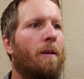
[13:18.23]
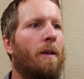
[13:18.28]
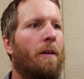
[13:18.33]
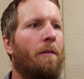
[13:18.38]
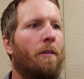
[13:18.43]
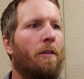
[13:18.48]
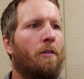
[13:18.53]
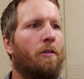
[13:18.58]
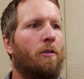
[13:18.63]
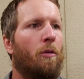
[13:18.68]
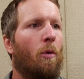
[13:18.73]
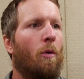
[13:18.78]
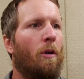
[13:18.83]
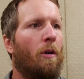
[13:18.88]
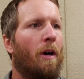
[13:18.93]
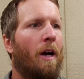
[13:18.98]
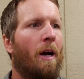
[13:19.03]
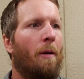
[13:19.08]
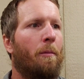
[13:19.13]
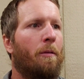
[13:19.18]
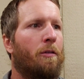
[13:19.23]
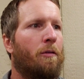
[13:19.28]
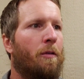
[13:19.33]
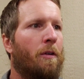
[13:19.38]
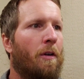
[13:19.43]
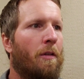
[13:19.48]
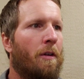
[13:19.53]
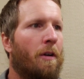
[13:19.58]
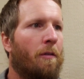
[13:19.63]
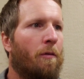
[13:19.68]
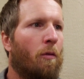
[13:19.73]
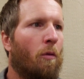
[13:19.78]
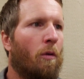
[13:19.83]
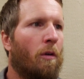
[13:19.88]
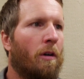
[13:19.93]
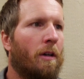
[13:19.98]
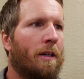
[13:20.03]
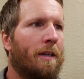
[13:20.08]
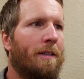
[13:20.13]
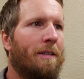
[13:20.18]
And the soil atmosphere
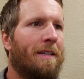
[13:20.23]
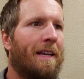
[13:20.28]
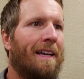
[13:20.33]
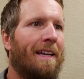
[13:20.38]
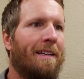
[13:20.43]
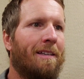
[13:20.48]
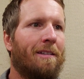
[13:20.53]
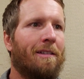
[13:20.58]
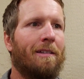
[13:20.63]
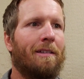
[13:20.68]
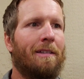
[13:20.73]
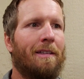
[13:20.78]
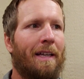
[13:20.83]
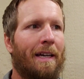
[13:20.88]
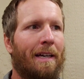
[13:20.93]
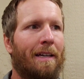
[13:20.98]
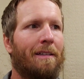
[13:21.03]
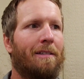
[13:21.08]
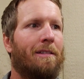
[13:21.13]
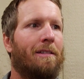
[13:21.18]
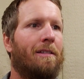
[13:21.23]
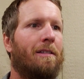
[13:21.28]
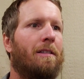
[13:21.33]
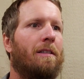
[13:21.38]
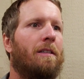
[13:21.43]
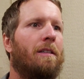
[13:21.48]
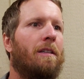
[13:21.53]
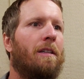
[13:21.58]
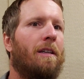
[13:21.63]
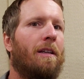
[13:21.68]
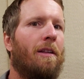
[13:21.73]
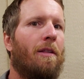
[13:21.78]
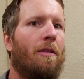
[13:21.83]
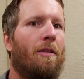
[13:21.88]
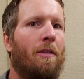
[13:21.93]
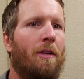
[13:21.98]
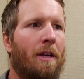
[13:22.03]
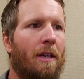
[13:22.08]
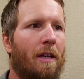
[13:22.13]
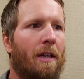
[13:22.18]
therefore contains less
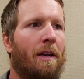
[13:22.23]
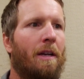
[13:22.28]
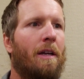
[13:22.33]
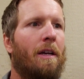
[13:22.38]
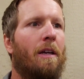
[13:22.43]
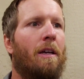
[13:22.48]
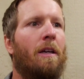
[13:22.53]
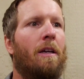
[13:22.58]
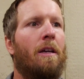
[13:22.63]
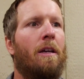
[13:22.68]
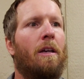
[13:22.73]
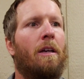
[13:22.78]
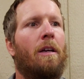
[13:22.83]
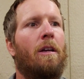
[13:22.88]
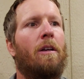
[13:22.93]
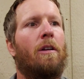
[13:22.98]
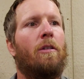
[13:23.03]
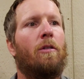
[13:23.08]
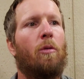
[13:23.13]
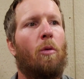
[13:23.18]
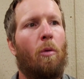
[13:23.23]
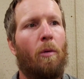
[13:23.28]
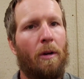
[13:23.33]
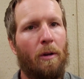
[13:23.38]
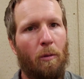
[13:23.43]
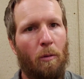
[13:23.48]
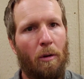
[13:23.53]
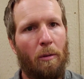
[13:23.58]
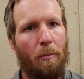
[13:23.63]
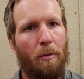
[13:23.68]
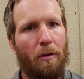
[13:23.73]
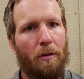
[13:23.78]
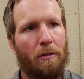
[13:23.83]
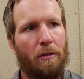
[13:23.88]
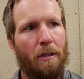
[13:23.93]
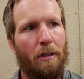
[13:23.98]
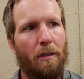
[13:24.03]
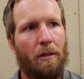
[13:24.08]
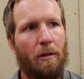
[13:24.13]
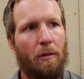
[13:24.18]
than 21%
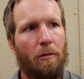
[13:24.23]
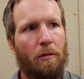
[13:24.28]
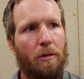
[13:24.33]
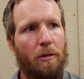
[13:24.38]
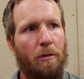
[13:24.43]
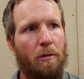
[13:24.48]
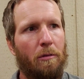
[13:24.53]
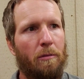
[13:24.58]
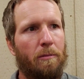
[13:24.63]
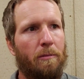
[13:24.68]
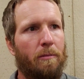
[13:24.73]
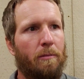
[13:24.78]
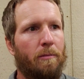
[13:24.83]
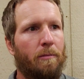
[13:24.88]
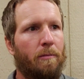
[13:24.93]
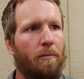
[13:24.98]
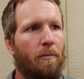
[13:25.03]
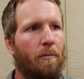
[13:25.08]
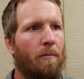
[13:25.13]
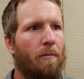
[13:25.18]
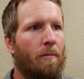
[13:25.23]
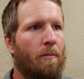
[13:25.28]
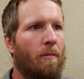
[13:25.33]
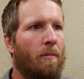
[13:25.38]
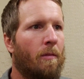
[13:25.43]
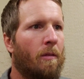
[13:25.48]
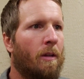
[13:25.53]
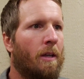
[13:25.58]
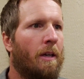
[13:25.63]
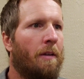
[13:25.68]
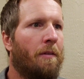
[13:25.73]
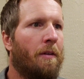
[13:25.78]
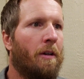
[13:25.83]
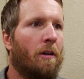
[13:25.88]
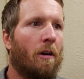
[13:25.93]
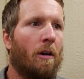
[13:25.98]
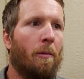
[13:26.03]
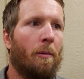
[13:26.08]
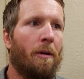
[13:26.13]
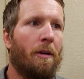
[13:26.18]
O2. And
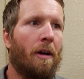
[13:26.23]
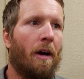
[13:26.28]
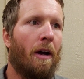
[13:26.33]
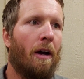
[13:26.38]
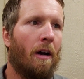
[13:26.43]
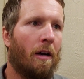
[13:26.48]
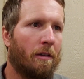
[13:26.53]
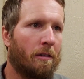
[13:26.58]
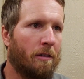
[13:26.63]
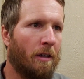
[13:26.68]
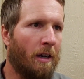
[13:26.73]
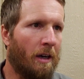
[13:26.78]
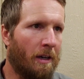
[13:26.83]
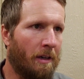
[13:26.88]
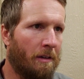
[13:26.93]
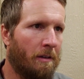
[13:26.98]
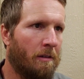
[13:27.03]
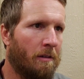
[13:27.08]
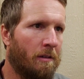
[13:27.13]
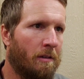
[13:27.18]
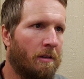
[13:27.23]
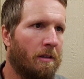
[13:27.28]
then carbon dioxide,